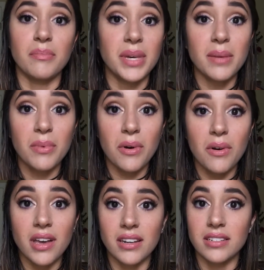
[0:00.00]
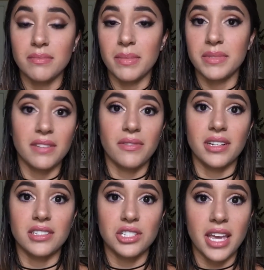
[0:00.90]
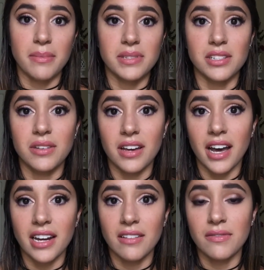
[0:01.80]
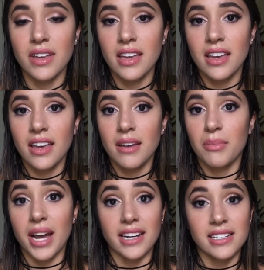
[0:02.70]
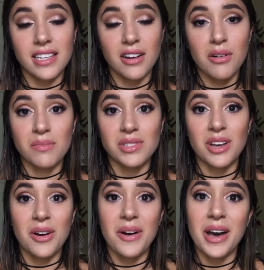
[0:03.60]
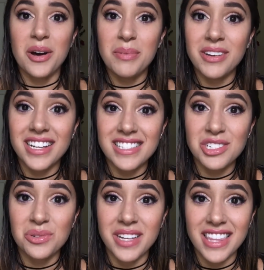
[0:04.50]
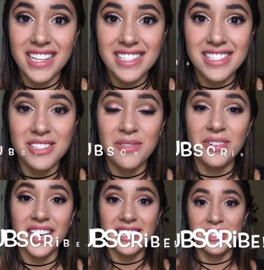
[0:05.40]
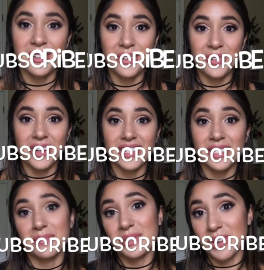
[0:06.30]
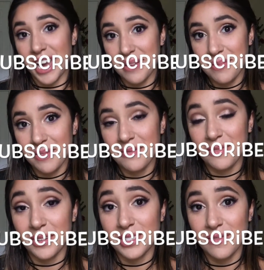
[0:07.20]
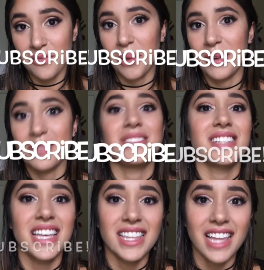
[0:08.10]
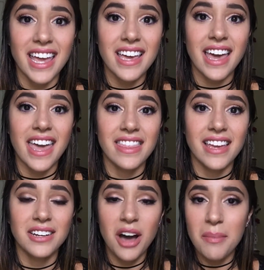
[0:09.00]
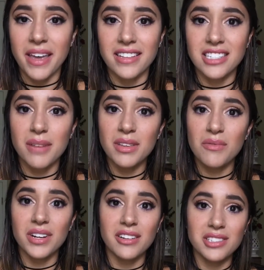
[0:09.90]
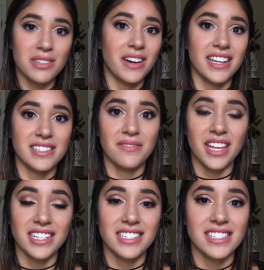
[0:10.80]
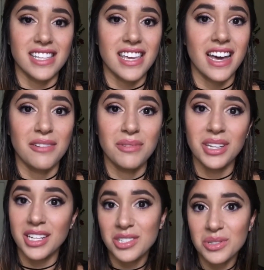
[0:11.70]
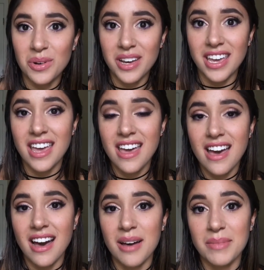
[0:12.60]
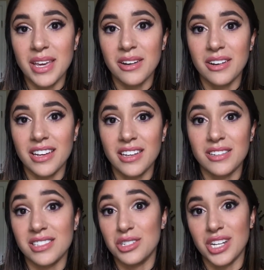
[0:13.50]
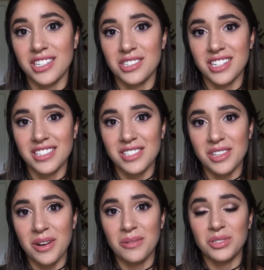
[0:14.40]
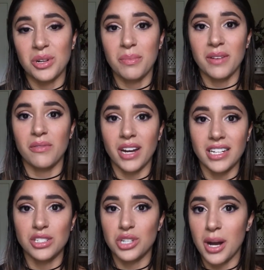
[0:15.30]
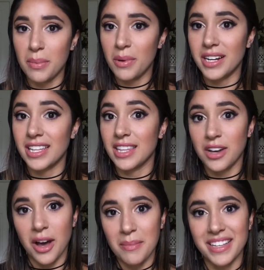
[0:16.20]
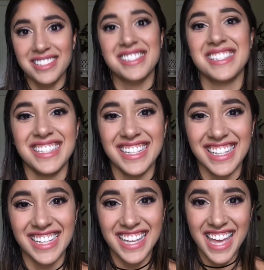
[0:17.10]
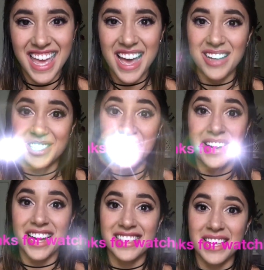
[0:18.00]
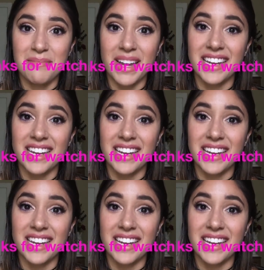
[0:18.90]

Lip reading: people and different shapes, and you can kind of practice at home. So I hope you guys enjoyed this. Don't forget to subscribe first and foremost, like, and then comment and tell me what else you guys would like to see. I really enjoy hearing your suggestions, so don't be afraid to drop one in the comments. I'll see you guys in my